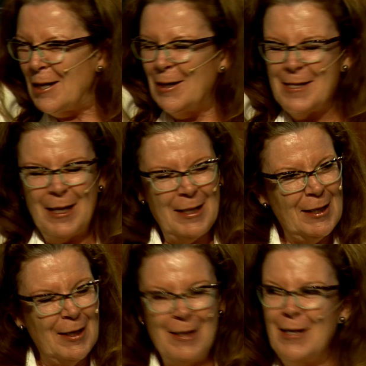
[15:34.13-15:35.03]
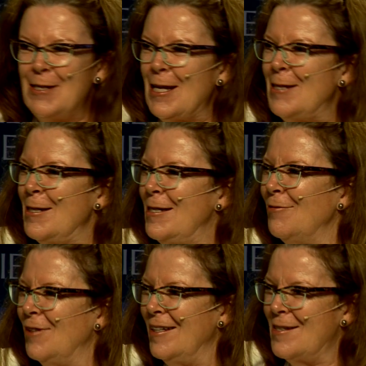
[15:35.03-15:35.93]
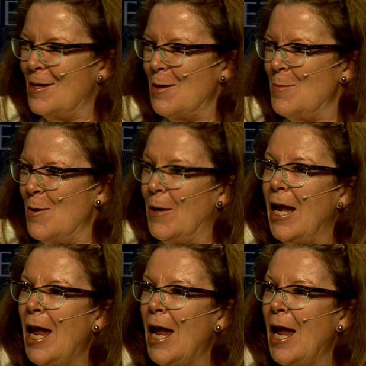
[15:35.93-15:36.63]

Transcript: our sensitivities at the moment.